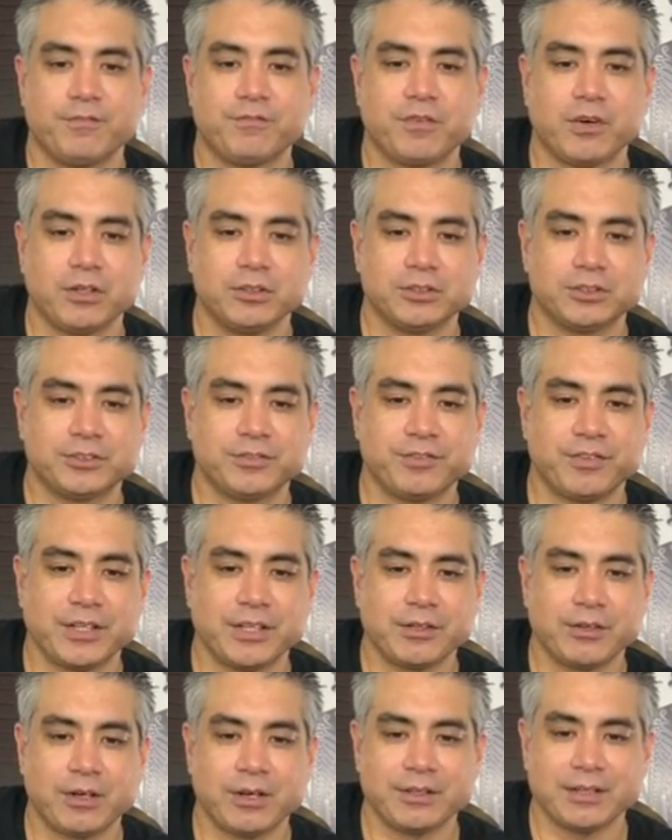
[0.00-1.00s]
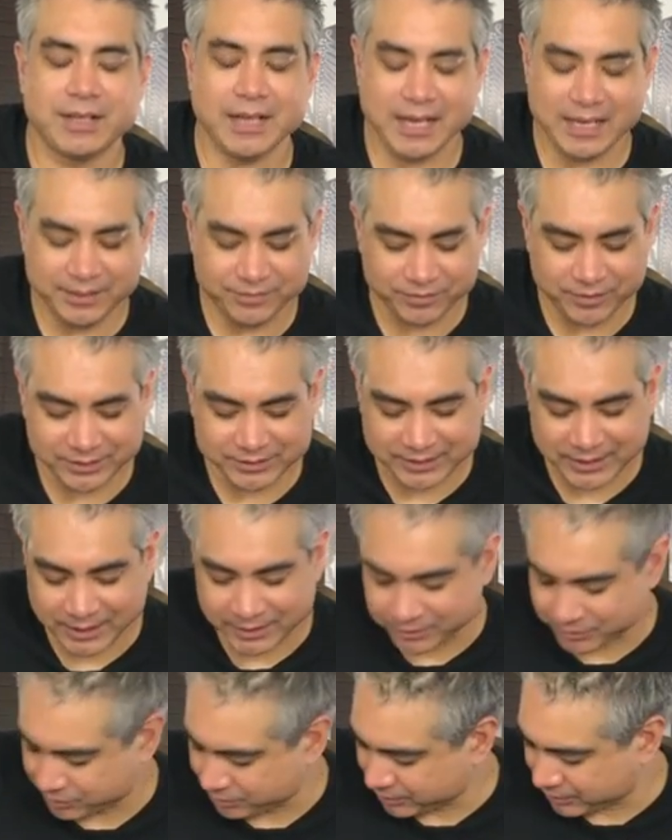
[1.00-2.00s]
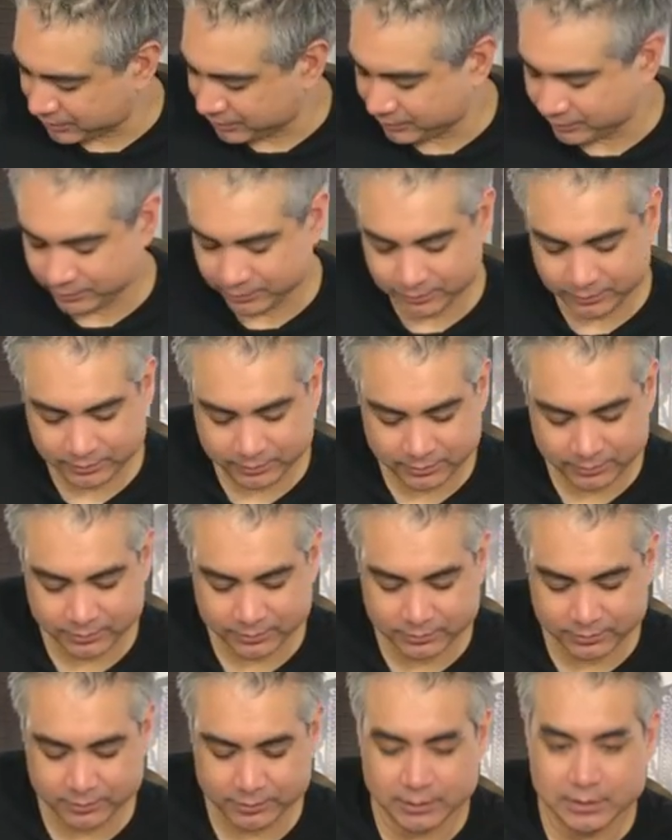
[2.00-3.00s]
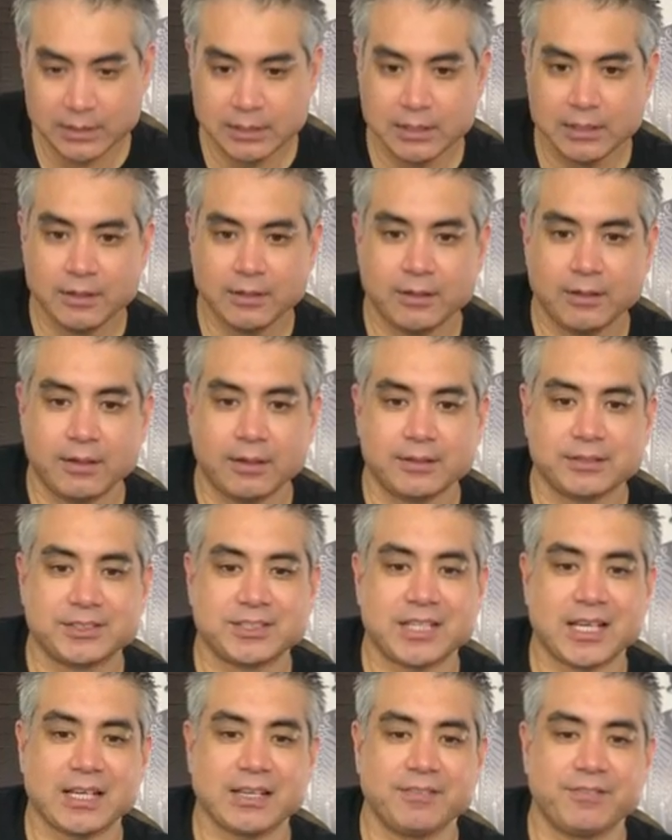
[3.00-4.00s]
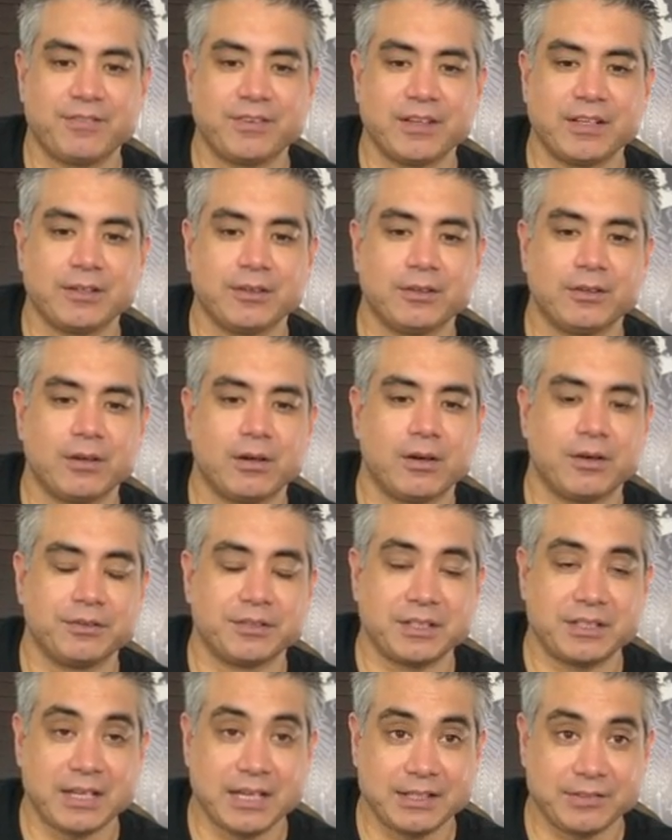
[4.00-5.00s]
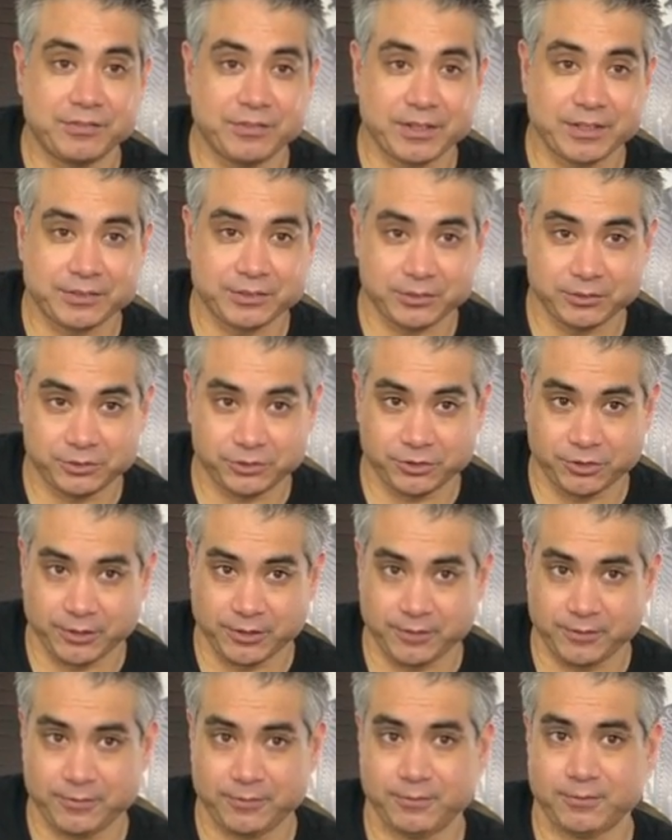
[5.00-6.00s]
First finger on the 8th fret 2nd string. Second finger on the 9th fret 3rd string.